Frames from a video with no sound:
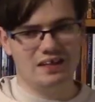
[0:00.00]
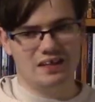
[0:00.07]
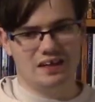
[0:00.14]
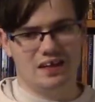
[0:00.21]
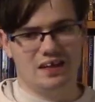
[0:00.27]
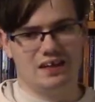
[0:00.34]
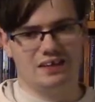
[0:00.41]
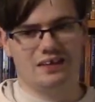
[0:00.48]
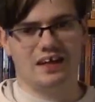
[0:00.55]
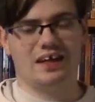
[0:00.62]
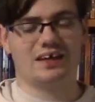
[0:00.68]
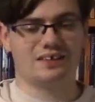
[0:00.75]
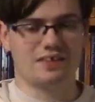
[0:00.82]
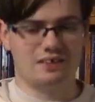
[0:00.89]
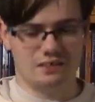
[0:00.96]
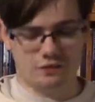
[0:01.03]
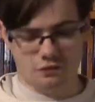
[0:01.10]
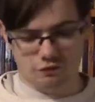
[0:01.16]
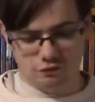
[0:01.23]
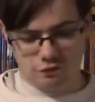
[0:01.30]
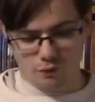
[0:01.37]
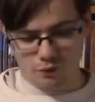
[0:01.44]
and asking
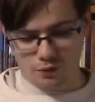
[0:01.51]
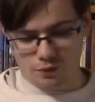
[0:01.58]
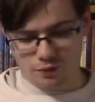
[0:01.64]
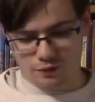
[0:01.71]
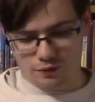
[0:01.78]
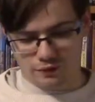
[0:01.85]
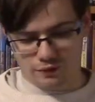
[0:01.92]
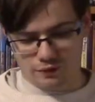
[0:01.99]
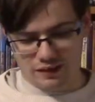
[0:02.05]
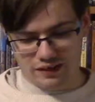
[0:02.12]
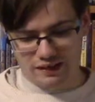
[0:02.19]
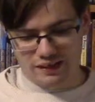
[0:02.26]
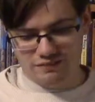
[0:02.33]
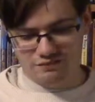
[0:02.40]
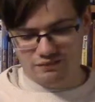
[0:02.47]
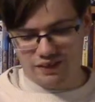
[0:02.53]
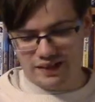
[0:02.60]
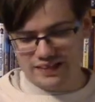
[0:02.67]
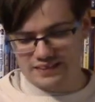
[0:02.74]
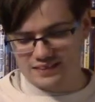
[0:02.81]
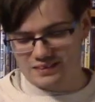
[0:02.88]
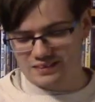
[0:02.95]
for
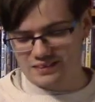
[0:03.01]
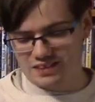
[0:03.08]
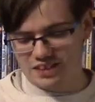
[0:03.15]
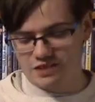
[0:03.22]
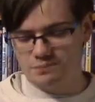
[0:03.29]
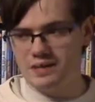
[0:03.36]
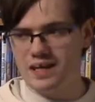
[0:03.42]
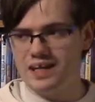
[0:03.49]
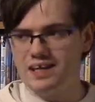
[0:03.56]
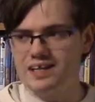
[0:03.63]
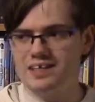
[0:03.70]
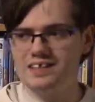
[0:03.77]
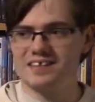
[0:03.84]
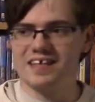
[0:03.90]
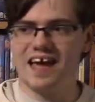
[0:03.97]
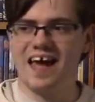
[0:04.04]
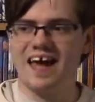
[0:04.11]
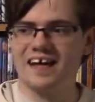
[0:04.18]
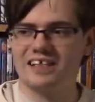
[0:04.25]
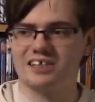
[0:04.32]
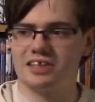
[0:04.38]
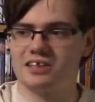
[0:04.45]
advice on Smitty's
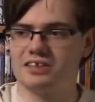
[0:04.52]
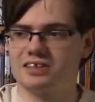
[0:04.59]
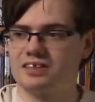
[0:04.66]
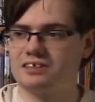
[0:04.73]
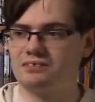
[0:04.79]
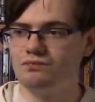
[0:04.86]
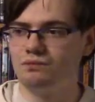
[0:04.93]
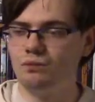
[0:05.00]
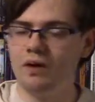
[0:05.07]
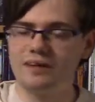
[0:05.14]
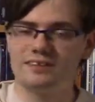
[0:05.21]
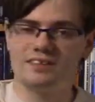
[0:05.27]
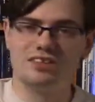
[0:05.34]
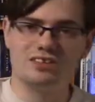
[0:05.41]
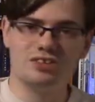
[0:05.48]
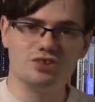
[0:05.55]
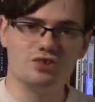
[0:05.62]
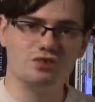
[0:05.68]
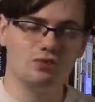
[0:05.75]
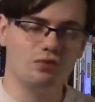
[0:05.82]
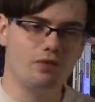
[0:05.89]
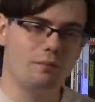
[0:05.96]
actions and what to
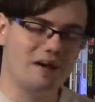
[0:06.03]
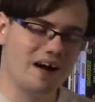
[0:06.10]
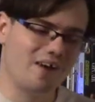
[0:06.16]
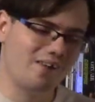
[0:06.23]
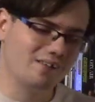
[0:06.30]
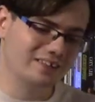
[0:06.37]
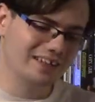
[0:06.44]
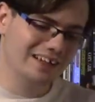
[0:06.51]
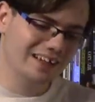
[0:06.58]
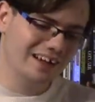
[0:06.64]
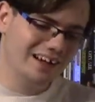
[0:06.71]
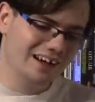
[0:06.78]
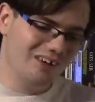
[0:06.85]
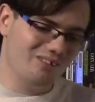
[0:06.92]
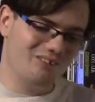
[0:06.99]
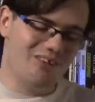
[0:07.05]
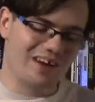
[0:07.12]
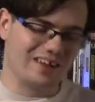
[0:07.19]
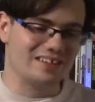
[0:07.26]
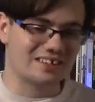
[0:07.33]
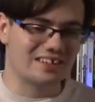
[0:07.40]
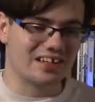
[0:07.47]
do about what
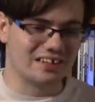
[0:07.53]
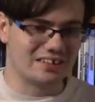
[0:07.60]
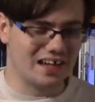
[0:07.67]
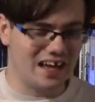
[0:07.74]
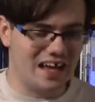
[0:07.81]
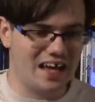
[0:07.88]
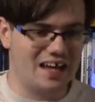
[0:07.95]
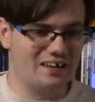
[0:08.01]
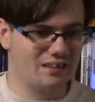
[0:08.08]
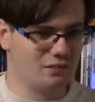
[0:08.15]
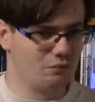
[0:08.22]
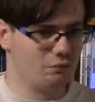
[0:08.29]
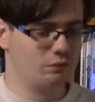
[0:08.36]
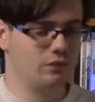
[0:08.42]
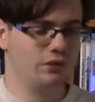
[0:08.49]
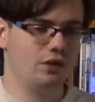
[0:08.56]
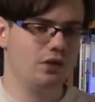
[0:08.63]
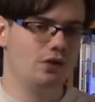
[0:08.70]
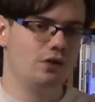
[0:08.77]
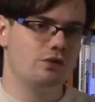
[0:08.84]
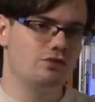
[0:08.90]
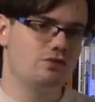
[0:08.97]
he's done to Adam.
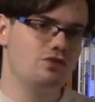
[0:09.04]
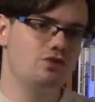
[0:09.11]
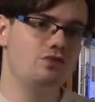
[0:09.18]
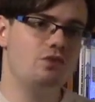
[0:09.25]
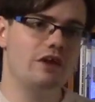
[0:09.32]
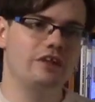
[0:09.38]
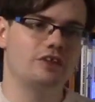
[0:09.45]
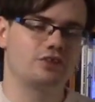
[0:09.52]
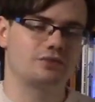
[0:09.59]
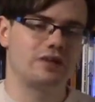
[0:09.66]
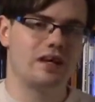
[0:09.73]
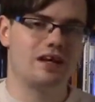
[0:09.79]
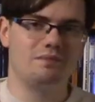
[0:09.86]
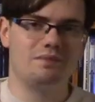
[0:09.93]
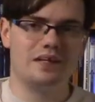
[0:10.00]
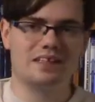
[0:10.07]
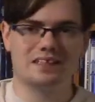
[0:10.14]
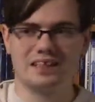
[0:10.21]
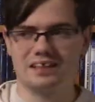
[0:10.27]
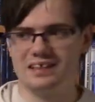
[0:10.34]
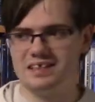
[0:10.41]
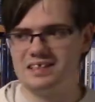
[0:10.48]
To which Ray
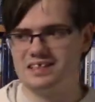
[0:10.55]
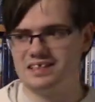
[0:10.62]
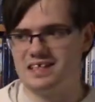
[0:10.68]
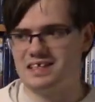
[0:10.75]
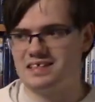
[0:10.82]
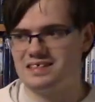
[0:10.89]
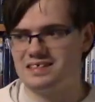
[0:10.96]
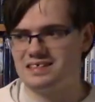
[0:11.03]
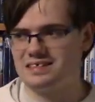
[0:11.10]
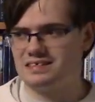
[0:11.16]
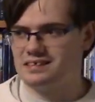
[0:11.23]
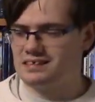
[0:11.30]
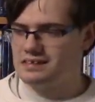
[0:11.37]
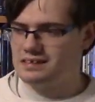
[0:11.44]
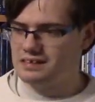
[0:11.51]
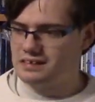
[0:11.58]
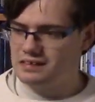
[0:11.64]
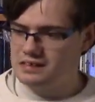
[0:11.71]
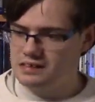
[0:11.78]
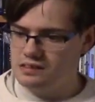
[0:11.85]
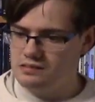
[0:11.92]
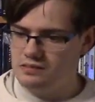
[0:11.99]
basically says,
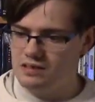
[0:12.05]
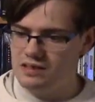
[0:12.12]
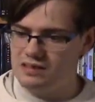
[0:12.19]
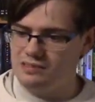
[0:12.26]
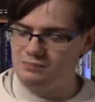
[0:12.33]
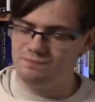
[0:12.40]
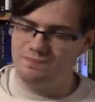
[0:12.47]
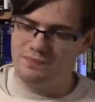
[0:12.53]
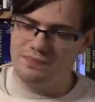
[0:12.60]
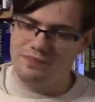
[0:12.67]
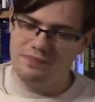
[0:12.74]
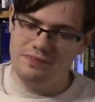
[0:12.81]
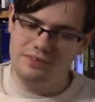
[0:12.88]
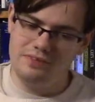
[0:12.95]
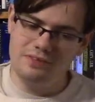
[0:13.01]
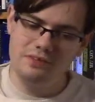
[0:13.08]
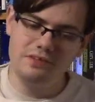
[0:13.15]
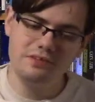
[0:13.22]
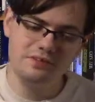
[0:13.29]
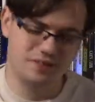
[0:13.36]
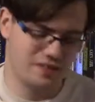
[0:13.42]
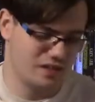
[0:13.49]
well,
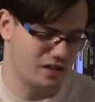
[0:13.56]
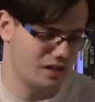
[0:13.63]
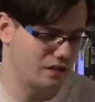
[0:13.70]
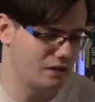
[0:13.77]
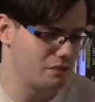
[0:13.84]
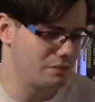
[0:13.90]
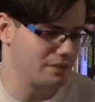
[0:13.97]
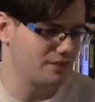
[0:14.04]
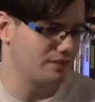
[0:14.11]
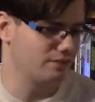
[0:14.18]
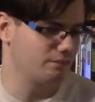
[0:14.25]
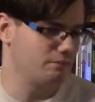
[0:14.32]
you take care of it.